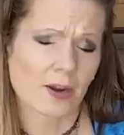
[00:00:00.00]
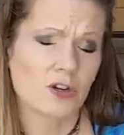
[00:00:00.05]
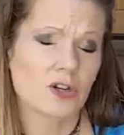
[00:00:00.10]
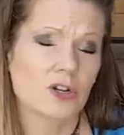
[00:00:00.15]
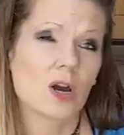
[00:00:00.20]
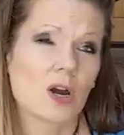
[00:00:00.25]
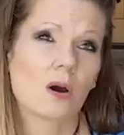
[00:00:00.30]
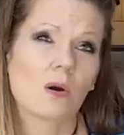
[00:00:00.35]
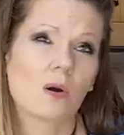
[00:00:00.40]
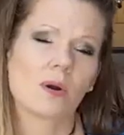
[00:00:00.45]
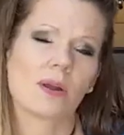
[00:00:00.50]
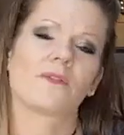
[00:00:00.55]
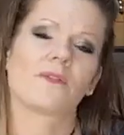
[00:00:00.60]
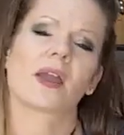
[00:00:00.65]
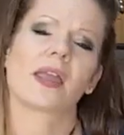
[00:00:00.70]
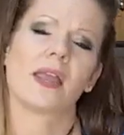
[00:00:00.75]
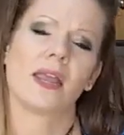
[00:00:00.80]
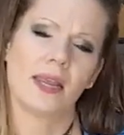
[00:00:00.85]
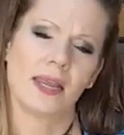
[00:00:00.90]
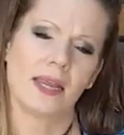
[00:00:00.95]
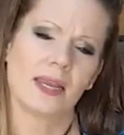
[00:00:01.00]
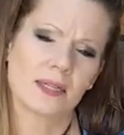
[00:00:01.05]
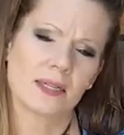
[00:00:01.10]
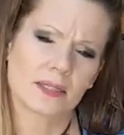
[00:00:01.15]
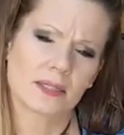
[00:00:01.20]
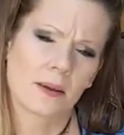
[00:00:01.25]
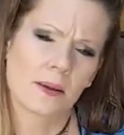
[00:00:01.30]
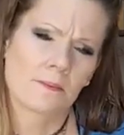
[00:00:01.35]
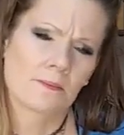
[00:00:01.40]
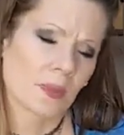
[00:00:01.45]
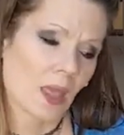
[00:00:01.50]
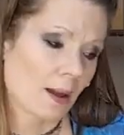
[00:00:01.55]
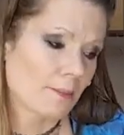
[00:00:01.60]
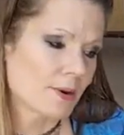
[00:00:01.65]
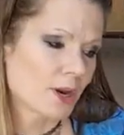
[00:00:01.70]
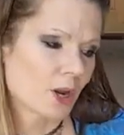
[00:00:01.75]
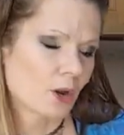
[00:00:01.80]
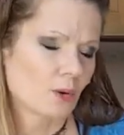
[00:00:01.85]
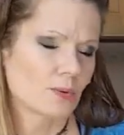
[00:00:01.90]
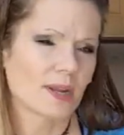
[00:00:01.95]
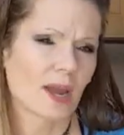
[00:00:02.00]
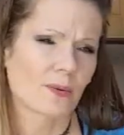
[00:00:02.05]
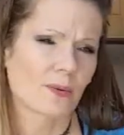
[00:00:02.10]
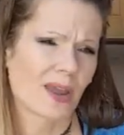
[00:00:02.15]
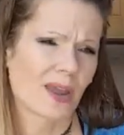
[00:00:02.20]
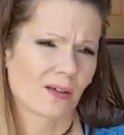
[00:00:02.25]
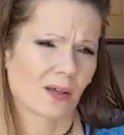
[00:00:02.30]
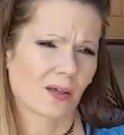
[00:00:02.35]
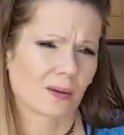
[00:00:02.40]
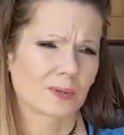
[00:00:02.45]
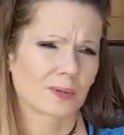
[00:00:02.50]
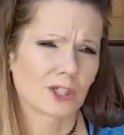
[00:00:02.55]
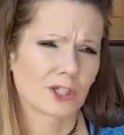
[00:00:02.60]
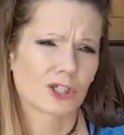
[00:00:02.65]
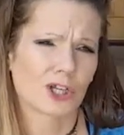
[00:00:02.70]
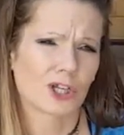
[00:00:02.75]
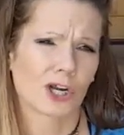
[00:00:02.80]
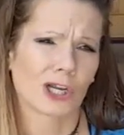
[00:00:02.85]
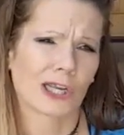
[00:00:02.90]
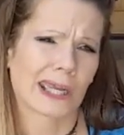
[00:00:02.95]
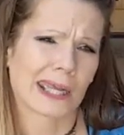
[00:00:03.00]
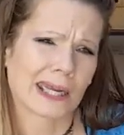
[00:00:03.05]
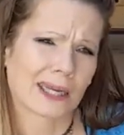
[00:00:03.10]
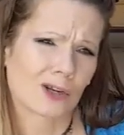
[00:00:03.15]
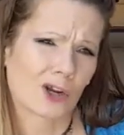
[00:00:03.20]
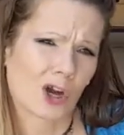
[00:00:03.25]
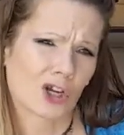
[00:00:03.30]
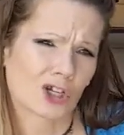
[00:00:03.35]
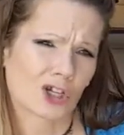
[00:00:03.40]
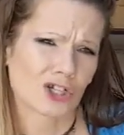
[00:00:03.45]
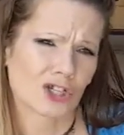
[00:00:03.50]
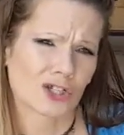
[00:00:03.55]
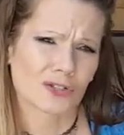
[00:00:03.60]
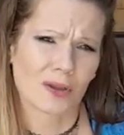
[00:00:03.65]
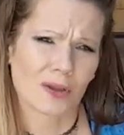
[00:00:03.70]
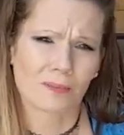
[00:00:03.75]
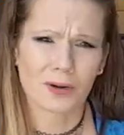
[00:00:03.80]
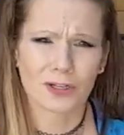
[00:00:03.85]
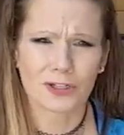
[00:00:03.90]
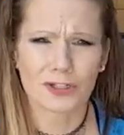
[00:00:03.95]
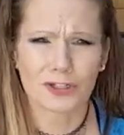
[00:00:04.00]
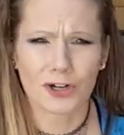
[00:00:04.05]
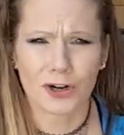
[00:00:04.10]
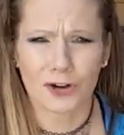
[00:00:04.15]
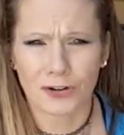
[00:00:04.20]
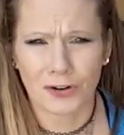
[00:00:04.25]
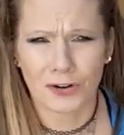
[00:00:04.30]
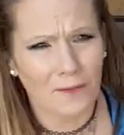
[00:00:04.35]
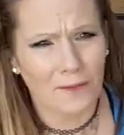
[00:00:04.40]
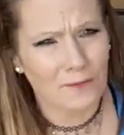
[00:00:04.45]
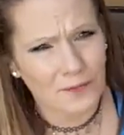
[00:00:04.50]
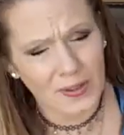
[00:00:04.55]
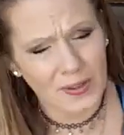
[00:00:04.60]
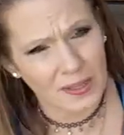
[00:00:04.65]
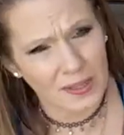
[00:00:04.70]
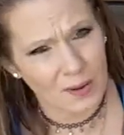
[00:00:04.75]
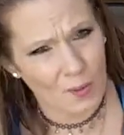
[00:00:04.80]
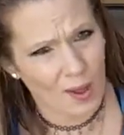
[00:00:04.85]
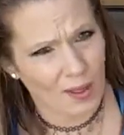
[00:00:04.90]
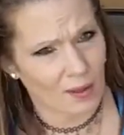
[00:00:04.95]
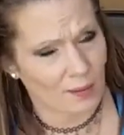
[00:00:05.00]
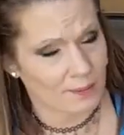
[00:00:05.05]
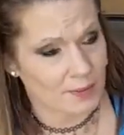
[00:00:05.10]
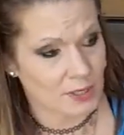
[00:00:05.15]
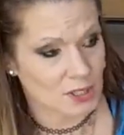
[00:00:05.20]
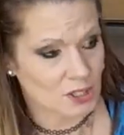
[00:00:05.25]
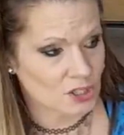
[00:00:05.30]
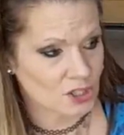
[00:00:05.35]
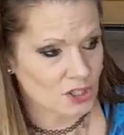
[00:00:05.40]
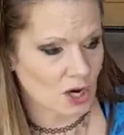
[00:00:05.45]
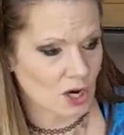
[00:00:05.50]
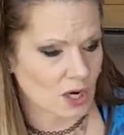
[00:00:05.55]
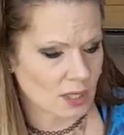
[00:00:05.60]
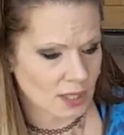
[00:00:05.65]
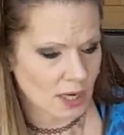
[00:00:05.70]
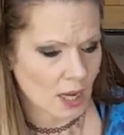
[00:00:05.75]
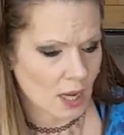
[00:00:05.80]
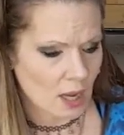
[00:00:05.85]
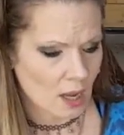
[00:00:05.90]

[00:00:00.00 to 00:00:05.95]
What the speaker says: know if I eat, I'm going to go downhill. I'm going to start getting nauseous. I'm going to start not feeling well. I'm going to start